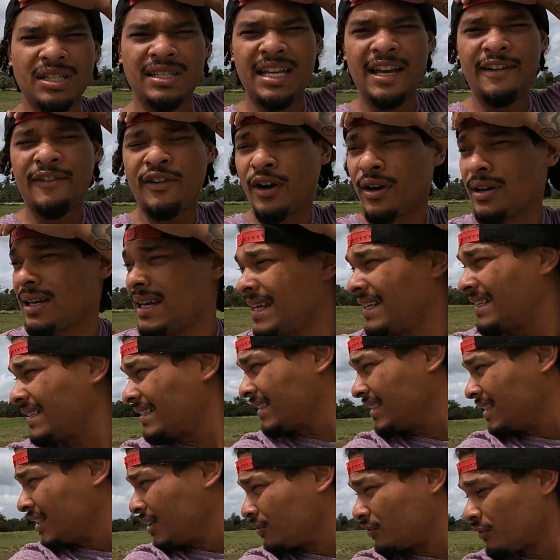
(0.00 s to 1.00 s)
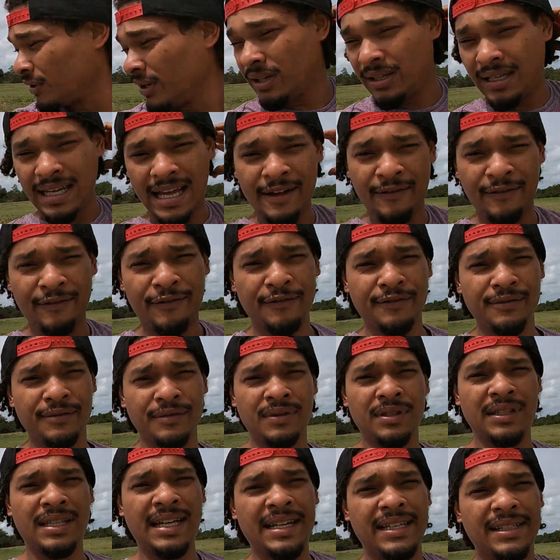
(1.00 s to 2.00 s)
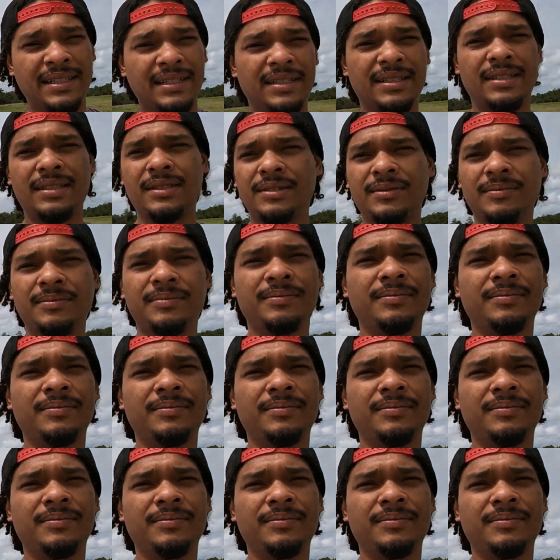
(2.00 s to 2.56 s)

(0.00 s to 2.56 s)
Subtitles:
Just give her like real life things.